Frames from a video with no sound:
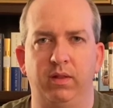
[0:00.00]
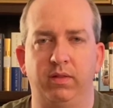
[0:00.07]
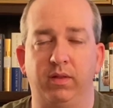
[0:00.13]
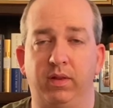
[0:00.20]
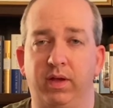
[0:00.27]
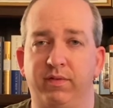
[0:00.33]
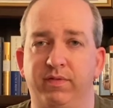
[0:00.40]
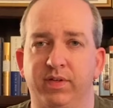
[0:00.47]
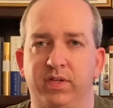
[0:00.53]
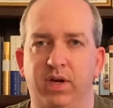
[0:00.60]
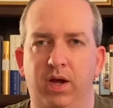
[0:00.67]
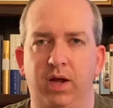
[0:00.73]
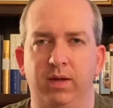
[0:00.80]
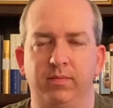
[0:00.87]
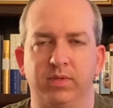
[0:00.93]
the life and
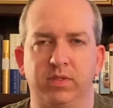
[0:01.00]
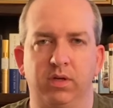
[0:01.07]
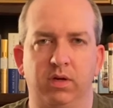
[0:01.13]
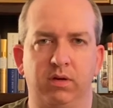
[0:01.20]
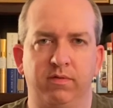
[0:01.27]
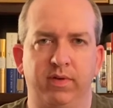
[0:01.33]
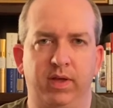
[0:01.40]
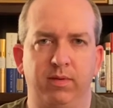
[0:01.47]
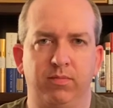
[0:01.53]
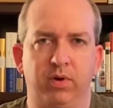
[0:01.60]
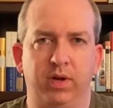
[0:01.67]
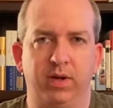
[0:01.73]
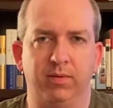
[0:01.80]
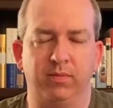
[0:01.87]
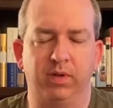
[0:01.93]
times of
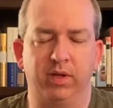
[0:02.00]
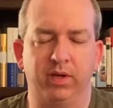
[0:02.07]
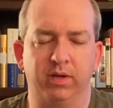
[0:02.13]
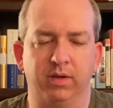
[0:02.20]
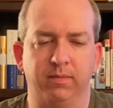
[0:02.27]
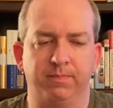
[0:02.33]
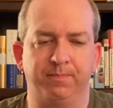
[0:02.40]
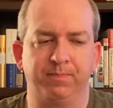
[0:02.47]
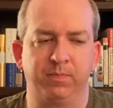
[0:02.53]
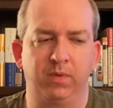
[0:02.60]
Abraham Lincoln.